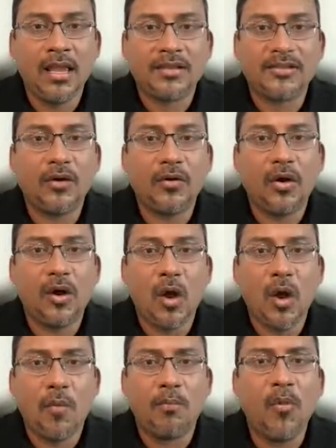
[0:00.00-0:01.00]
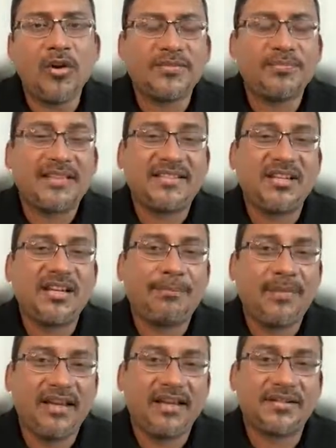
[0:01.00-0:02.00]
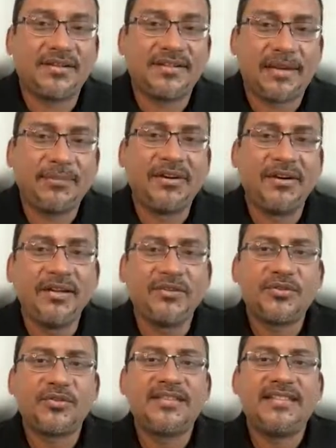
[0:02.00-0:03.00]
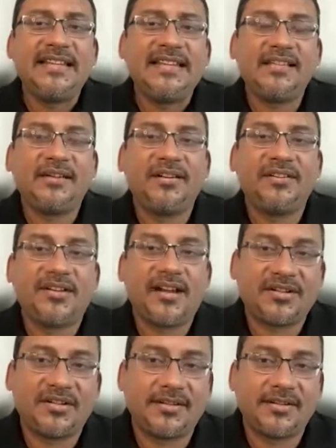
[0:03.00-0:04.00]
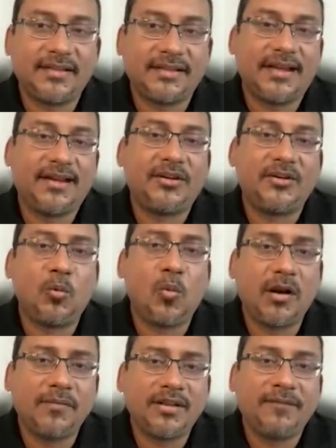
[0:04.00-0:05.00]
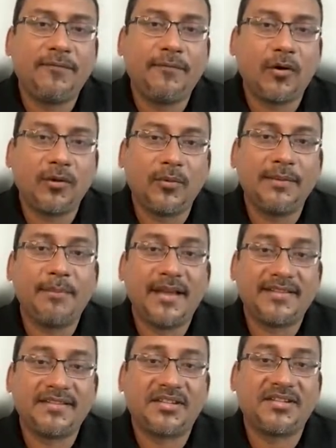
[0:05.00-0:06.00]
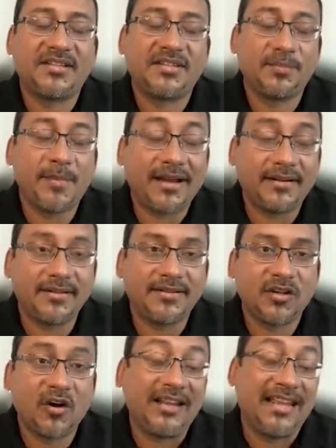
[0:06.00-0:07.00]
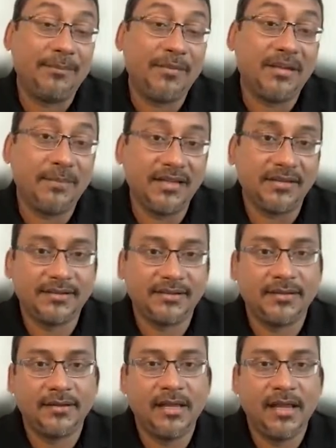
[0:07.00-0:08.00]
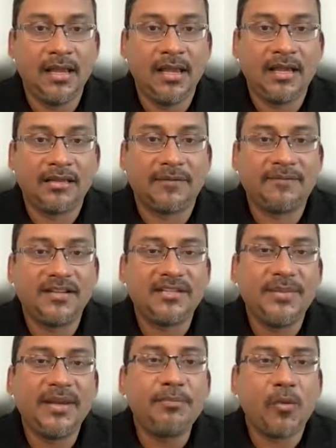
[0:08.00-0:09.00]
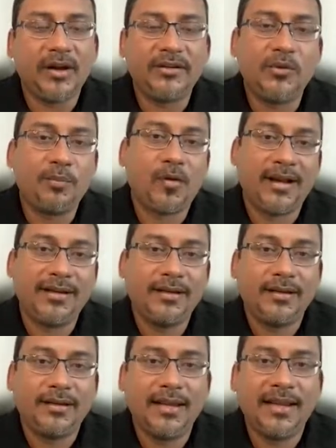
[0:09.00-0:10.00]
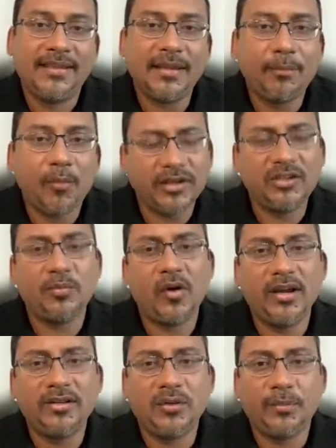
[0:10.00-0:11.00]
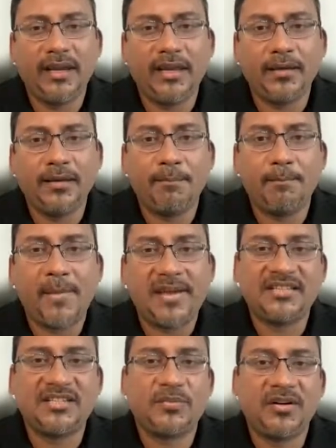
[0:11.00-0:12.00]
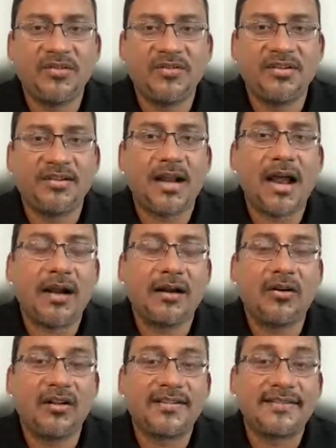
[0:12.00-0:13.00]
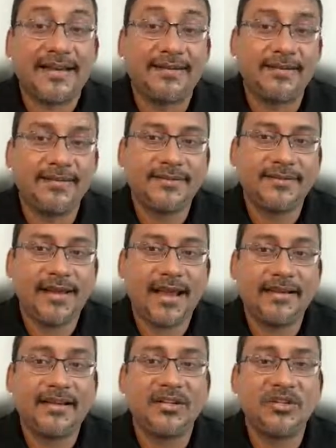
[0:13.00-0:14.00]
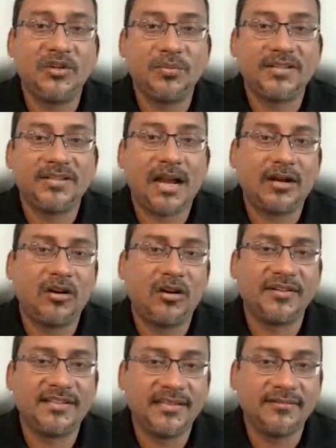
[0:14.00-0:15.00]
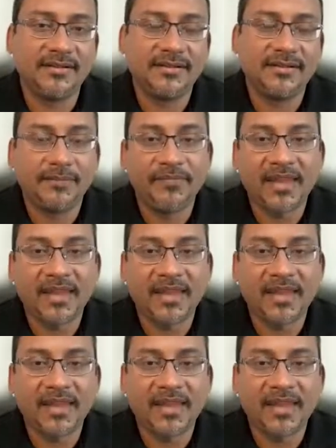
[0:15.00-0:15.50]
So most messaging applications can be reduced to a series of interactions that adhere to one of the following message exchange patterns or MEPs. The first being point-to-point. In the point-to-point domain, message producers are called senders and consumers are called receivers.